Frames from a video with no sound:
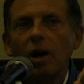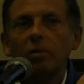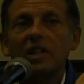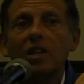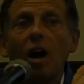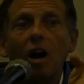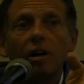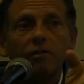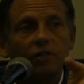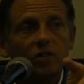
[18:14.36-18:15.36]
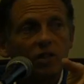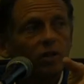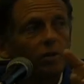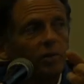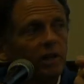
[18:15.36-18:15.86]
probably
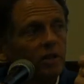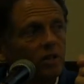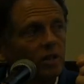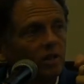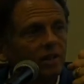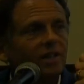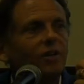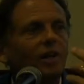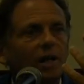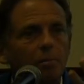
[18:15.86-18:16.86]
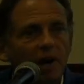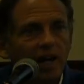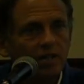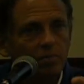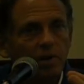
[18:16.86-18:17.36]
non-physical, but it's like a
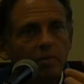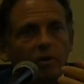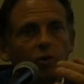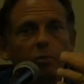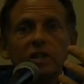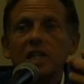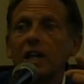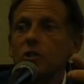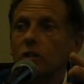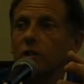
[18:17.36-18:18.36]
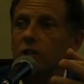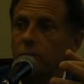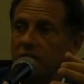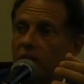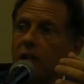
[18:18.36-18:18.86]
miasm might be, or potential. It's a
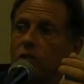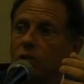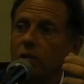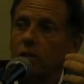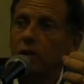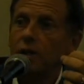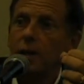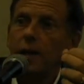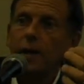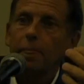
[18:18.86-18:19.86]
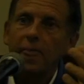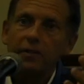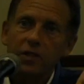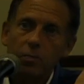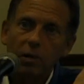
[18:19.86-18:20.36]
potential.
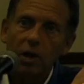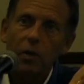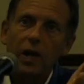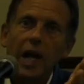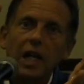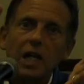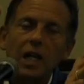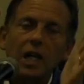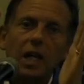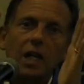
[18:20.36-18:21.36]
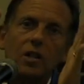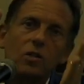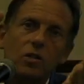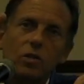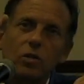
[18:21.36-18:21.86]
If it's below 80
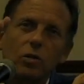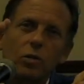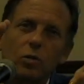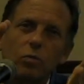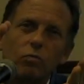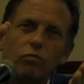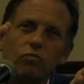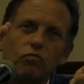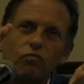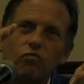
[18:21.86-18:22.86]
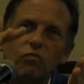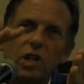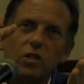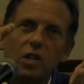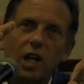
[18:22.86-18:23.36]
to,
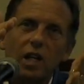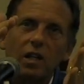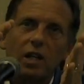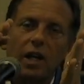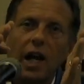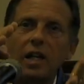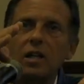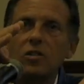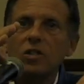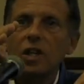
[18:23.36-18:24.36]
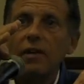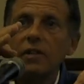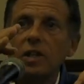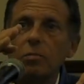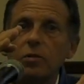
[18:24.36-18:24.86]
let's say, 80 to
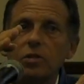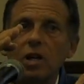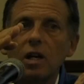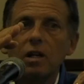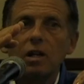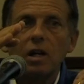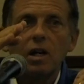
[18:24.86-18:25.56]
70%,